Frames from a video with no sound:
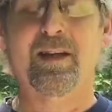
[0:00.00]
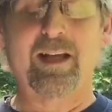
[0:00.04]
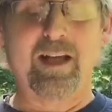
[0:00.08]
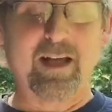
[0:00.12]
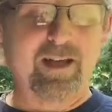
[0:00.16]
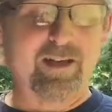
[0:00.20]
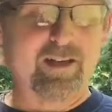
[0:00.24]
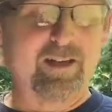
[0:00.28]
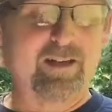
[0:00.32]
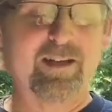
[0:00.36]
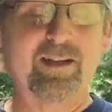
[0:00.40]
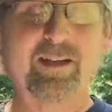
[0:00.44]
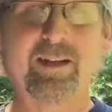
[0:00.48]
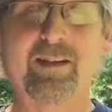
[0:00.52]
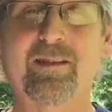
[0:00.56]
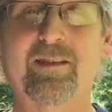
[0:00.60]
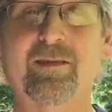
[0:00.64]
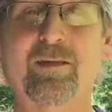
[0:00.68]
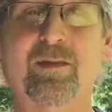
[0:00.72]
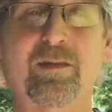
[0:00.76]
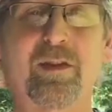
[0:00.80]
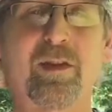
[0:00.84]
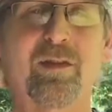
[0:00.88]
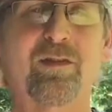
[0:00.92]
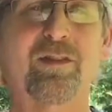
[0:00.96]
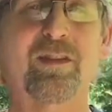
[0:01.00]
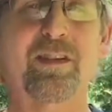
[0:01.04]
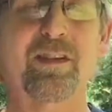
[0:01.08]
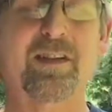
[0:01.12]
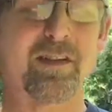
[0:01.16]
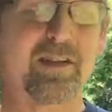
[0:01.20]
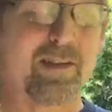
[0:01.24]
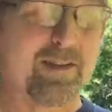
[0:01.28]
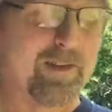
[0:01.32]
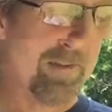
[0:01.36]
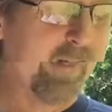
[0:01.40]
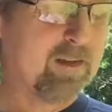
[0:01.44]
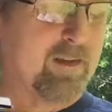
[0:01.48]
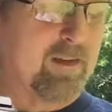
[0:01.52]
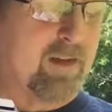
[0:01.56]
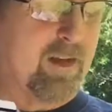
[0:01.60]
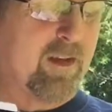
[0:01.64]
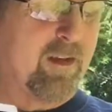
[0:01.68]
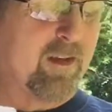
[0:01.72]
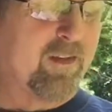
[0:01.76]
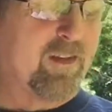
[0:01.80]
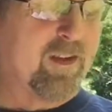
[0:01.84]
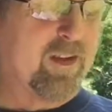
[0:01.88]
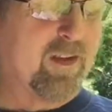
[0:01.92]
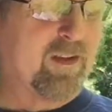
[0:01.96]
editing, stuff like that. The
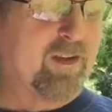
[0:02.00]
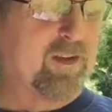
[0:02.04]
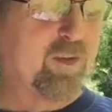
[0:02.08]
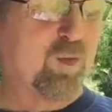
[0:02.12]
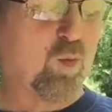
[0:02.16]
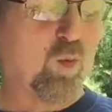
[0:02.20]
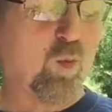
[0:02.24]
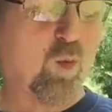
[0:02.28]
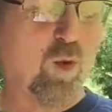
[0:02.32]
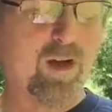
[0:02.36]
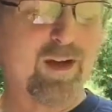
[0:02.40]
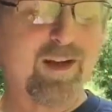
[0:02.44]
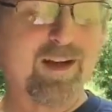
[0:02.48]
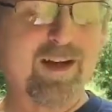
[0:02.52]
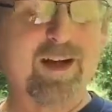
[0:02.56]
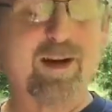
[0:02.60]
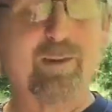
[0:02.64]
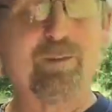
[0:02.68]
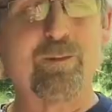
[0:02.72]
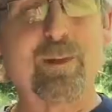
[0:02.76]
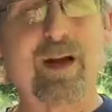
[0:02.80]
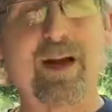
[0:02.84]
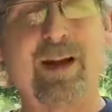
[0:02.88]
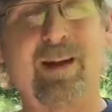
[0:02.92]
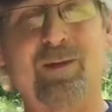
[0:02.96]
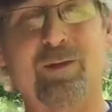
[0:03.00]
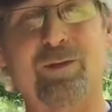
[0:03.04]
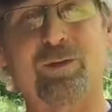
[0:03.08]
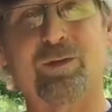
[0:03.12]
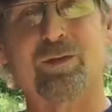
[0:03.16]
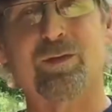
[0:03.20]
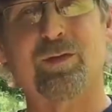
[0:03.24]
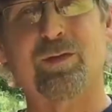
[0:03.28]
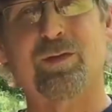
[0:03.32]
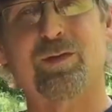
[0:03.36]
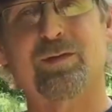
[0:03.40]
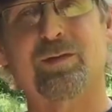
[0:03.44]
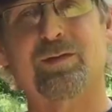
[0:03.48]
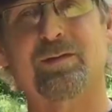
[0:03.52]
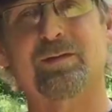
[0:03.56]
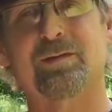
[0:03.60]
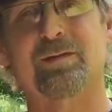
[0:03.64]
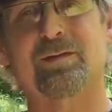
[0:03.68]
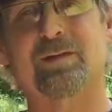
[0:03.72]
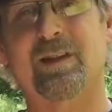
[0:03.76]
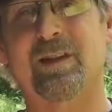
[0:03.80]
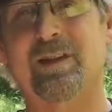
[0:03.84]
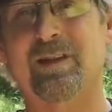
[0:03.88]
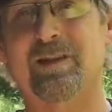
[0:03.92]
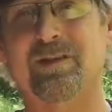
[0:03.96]
other thing is what kind of mounts.
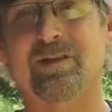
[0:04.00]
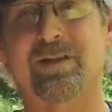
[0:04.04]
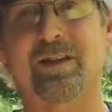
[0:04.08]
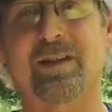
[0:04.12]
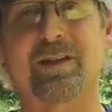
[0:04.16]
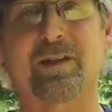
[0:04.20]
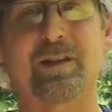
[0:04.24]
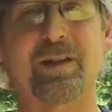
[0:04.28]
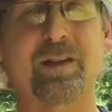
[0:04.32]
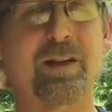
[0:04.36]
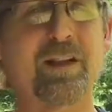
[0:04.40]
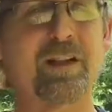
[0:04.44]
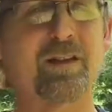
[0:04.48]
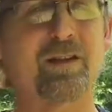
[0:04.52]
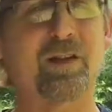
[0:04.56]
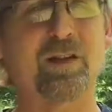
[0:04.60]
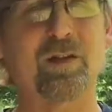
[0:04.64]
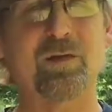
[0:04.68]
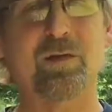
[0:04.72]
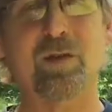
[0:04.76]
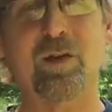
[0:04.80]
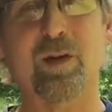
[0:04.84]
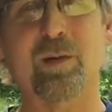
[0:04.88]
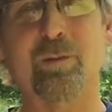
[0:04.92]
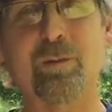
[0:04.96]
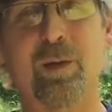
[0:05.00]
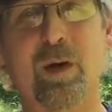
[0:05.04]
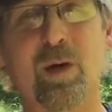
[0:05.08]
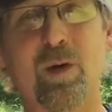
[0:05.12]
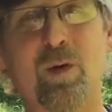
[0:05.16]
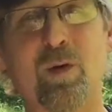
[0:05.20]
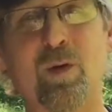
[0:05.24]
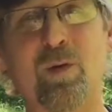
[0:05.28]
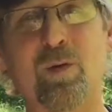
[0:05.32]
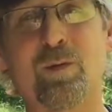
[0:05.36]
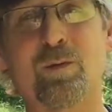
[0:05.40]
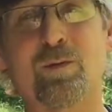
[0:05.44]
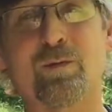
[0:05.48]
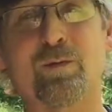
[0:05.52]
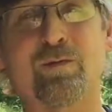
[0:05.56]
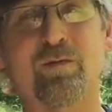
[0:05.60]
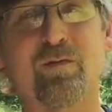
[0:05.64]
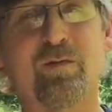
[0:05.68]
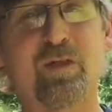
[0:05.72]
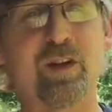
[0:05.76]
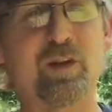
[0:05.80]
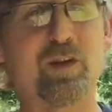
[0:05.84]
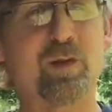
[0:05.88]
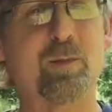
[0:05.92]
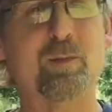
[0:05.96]
Like I say, you can get this for a bow,
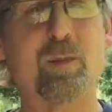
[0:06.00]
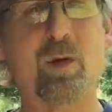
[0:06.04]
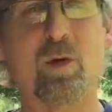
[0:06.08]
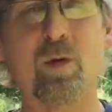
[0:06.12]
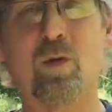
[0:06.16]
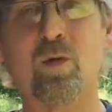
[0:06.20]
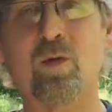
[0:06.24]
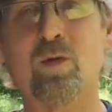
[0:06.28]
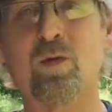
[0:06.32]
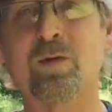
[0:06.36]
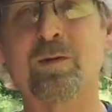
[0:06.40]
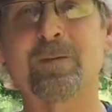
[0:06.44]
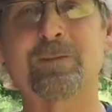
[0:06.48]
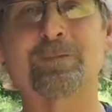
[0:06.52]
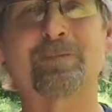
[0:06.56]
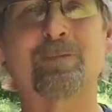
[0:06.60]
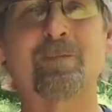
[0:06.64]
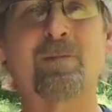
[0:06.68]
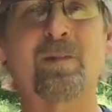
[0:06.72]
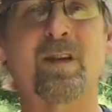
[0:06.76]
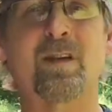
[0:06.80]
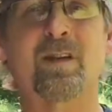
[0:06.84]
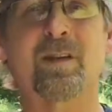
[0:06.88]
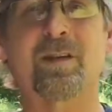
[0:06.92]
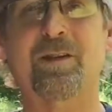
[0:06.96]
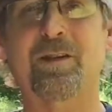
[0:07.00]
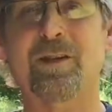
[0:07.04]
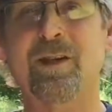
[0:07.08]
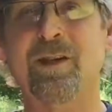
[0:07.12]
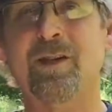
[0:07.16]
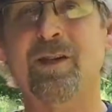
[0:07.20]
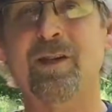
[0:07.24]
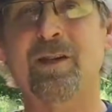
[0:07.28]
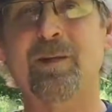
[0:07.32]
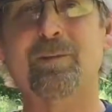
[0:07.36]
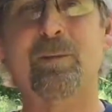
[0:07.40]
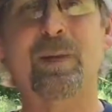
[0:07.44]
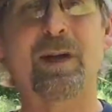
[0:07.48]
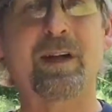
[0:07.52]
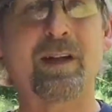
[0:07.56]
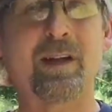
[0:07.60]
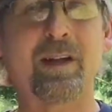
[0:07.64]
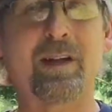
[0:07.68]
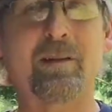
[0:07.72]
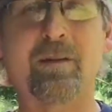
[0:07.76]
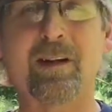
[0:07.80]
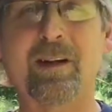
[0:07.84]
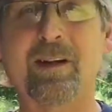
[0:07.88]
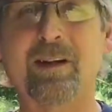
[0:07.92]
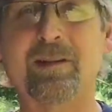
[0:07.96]
fishing pole, gun,
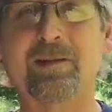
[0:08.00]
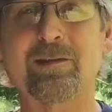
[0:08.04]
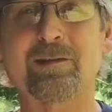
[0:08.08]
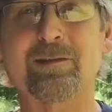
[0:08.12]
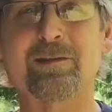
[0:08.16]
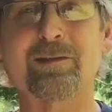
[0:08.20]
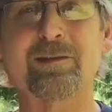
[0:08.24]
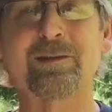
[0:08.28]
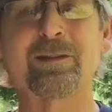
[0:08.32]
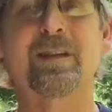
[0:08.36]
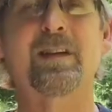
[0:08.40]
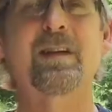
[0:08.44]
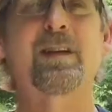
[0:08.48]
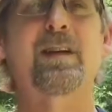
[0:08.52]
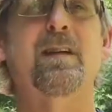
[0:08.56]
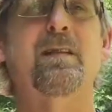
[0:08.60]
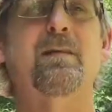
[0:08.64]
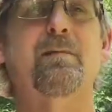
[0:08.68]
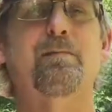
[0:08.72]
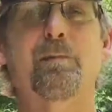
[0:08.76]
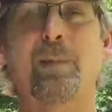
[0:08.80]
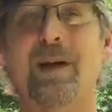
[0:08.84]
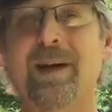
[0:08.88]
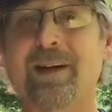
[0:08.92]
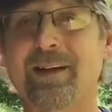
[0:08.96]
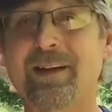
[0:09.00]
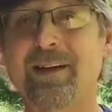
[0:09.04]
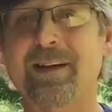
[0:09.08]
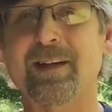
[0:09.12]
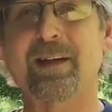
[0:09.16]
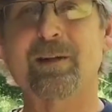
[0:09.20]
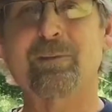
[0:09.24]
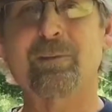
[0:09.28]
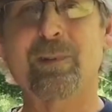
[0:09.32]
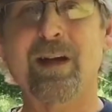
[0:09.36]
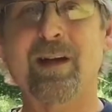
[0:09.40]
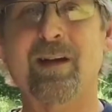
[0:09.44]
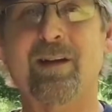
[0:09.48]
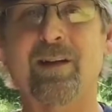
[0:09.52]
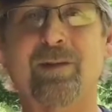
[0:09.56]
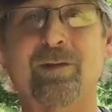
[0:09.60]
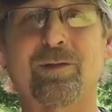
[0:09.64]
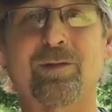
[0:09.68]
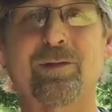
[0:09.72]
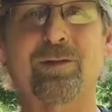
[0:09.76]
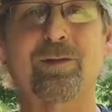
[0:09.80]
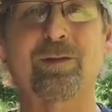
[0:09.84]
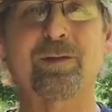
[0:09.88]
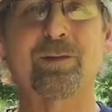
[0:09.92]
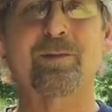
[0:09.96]
picnic rails, magnetic
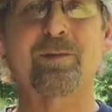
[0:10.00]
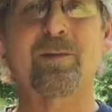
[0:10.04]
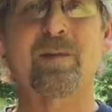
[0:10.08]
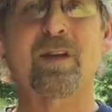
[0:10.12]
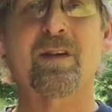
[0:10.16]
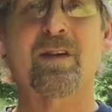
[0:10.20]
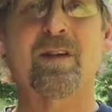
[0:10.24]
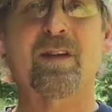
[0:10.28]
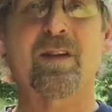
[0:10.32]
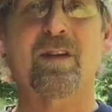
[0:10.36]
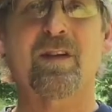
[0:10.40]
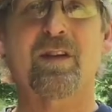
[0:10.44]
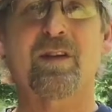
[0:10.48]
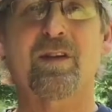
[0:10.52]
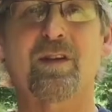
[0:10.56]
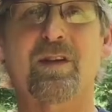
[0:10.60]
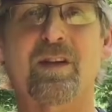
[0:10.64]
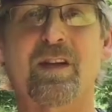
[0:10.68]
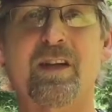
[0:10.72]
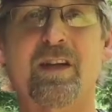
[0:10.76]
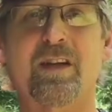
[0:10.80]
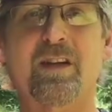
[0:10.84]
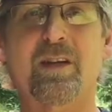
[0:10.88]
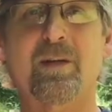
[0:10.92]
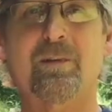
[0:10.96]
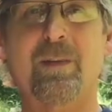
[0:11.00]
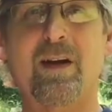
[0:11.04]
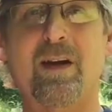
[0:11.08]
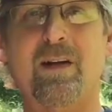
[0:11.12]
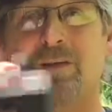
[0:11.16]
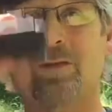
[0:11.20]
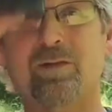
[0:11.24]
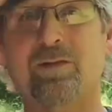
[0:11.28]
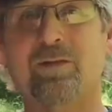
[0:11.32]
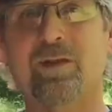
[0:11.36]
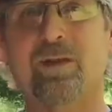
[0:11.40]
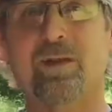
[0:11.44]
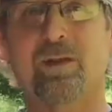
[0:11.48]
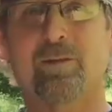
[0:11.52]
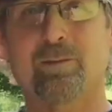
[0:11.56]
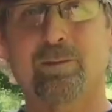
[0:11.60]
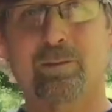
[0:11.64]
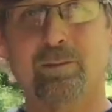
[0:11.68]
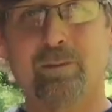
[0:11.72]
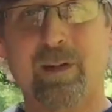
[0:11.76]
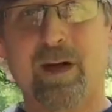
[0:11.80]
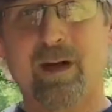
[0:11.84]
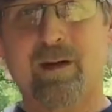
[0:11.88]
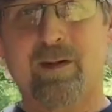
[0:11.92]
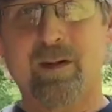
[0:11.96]
mounts. You can get the mounts that
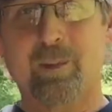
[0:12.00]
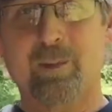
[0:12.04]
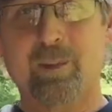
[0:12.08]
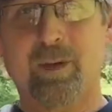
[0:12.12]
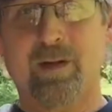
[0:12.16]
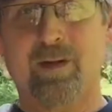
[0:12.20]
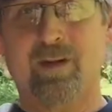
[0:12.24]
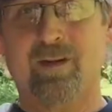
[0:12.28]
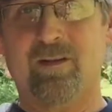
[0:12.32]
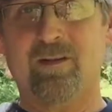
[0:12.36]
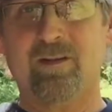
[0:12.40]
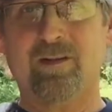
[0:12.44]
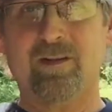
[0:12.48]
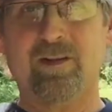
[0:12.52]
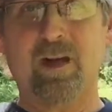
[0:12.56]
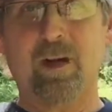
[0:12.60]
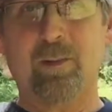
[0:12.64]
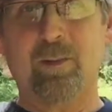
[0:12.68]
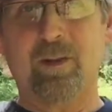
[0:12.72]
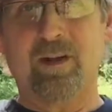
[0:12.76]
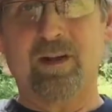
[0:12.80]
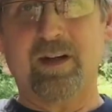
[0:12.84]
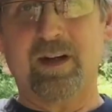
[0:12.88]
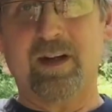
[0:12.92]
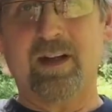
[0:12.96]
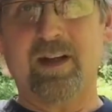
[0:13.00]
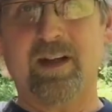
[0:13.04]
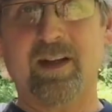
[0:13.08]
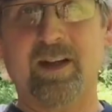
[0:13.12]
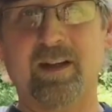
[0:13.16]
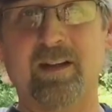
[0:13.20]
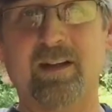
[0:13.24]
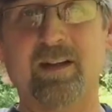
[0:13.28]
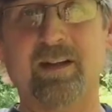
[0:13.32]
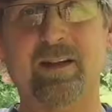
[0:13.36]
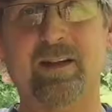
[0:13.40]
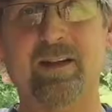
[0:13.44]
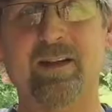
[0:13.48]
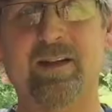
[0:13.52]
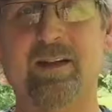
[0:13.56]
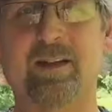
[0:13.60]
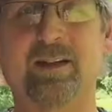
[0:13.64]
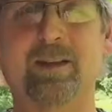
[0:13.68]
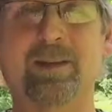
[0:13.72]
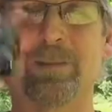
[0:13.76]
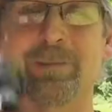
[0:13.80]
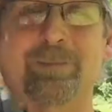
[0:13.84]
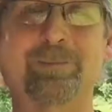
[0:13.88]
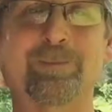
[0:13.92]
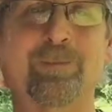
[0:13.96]
mount up here on top of your head,
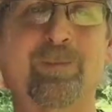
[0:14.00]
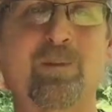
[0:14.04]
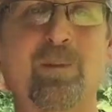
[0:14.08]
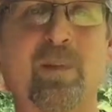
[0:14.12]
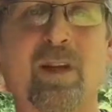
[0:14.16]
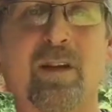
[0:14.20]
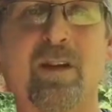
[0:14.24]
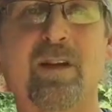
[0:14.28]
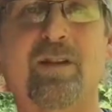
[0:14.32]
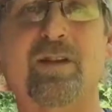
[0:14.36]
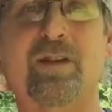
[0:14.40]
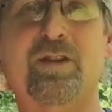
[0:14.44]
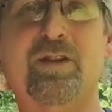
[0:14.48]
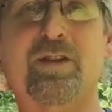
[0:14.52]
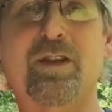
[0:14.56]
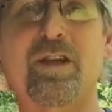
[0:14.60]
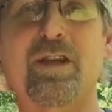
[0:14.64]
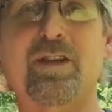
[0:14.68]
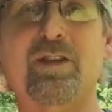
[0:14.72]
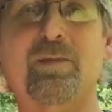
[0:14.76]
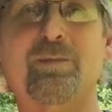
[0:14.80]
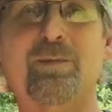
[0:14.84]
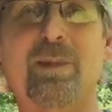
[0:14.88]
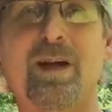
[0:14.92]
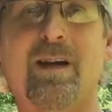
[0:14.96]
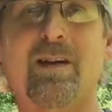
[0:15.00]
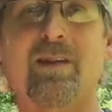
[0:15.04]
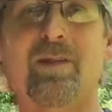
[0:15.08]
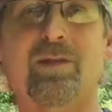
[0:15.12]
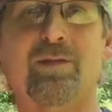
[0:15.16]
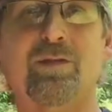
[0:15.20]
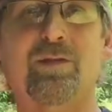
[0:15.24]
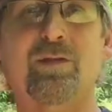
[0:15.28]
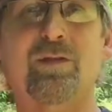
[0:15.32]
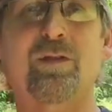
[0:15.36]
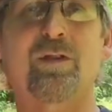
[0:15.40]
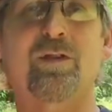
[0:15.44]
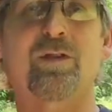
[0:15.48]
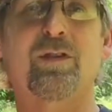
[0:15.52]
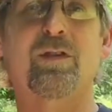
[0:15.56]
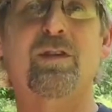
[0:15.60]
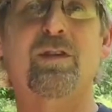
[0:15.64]
the chest mounts